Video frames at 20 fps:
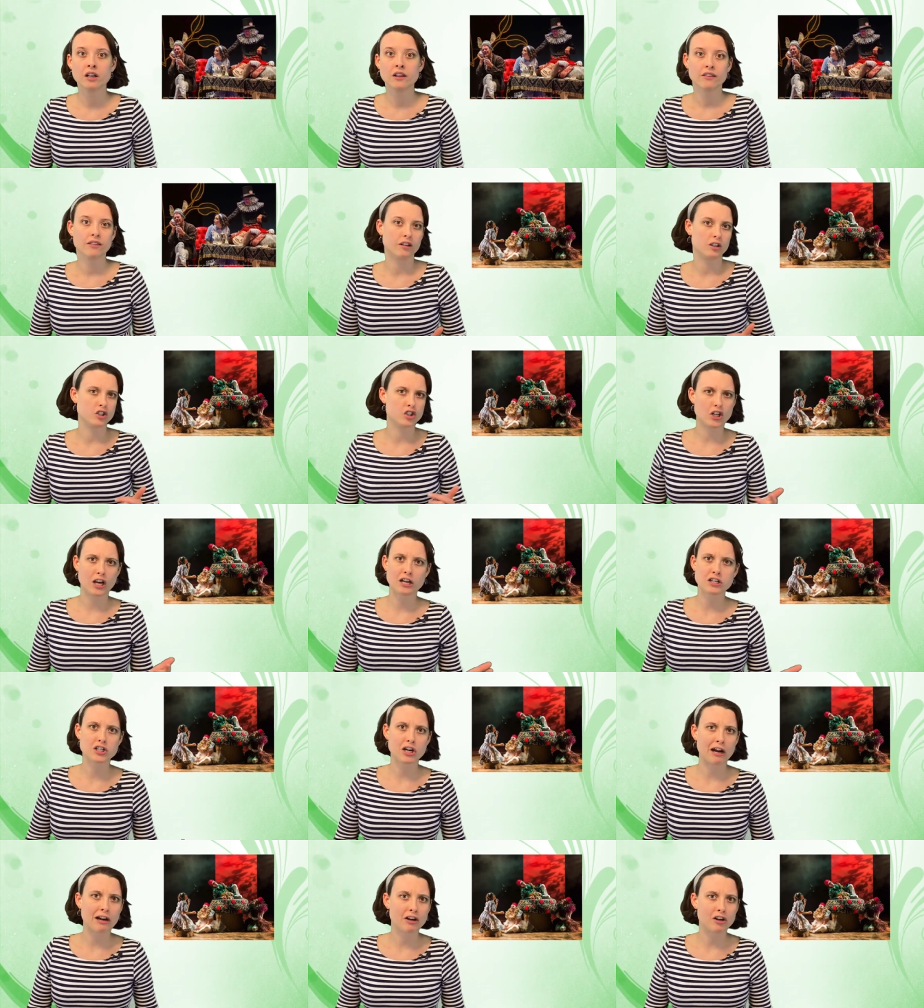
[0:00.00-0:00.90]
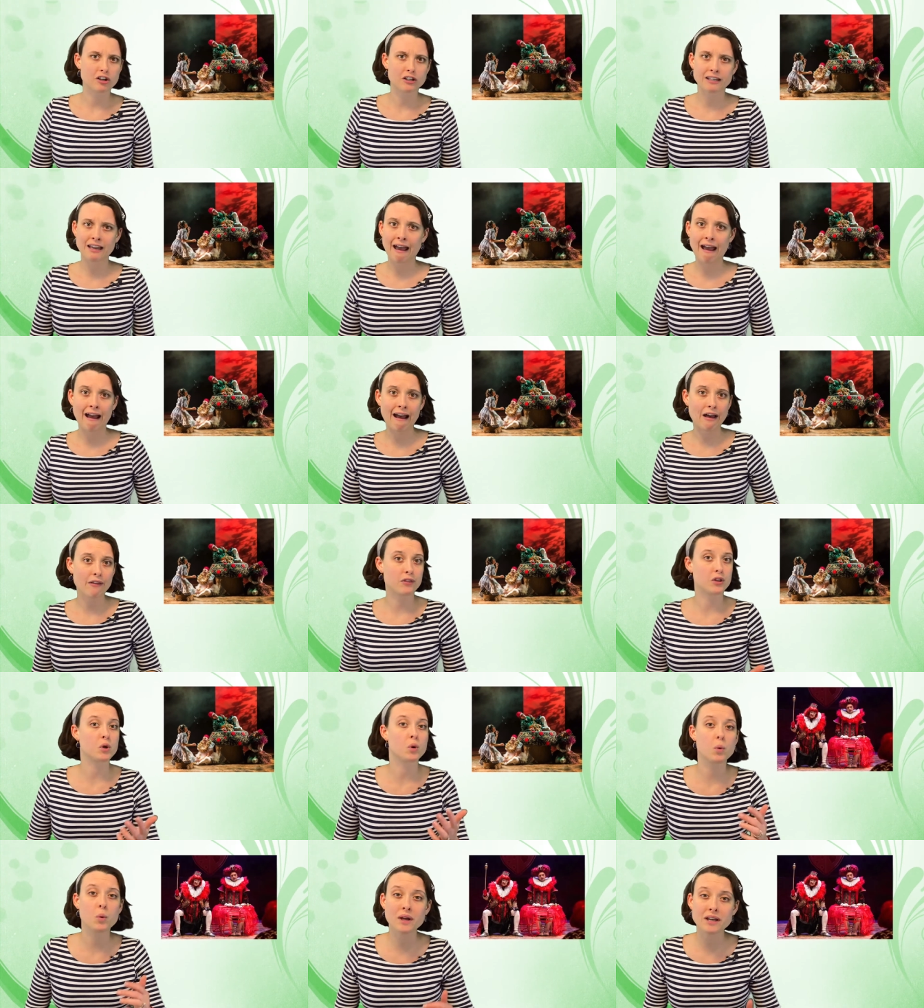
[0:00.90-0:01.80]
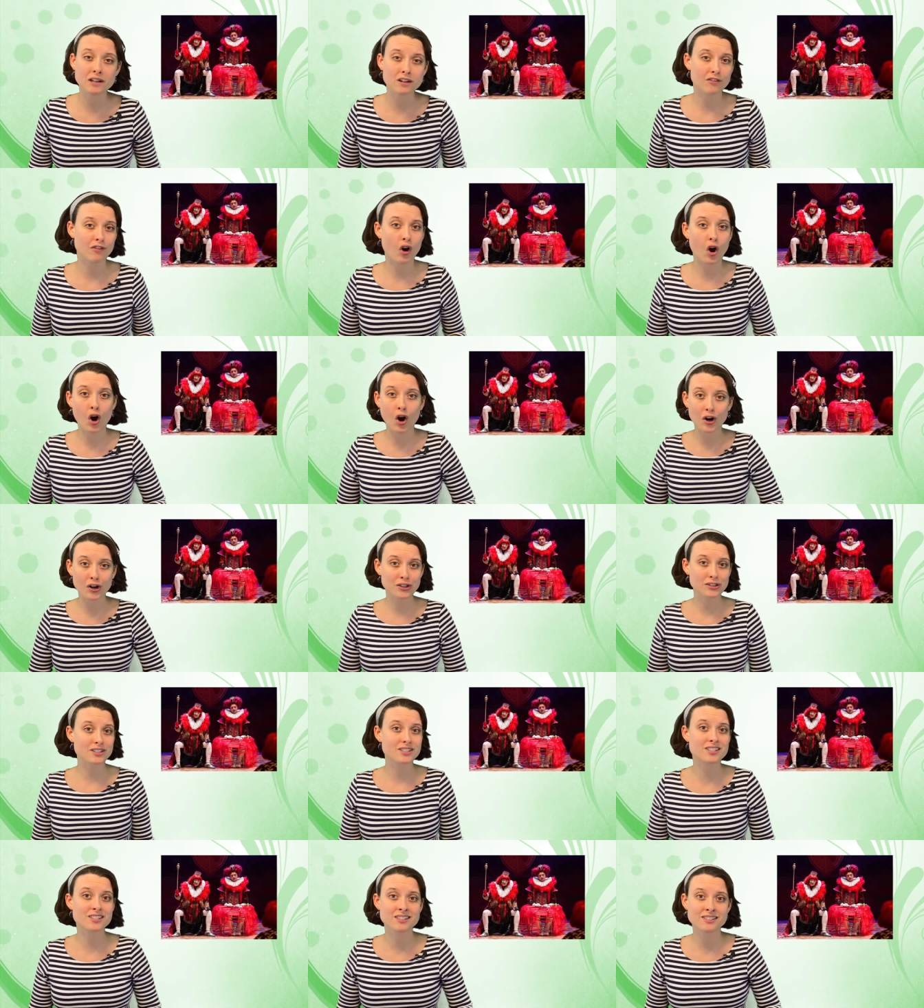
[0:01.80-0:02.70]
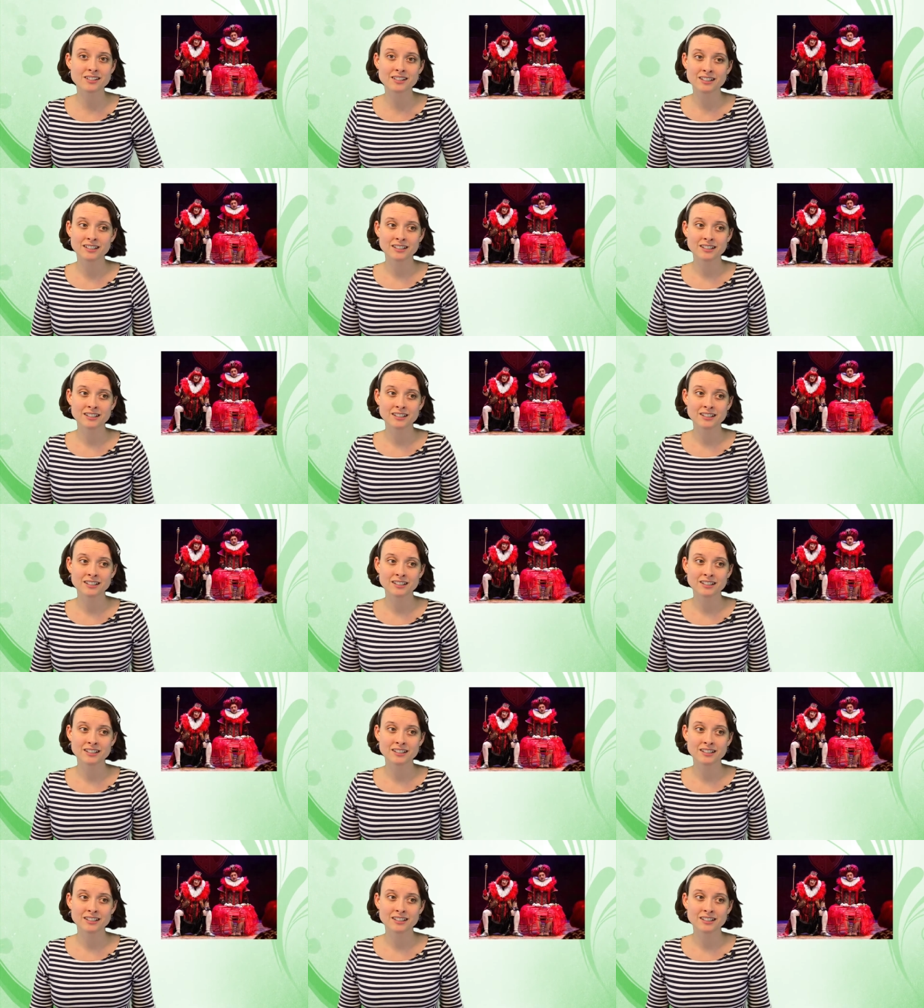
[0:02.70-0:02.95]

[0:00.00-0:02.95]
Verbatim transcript: the Cheshire Cat, the Queen of Hearts.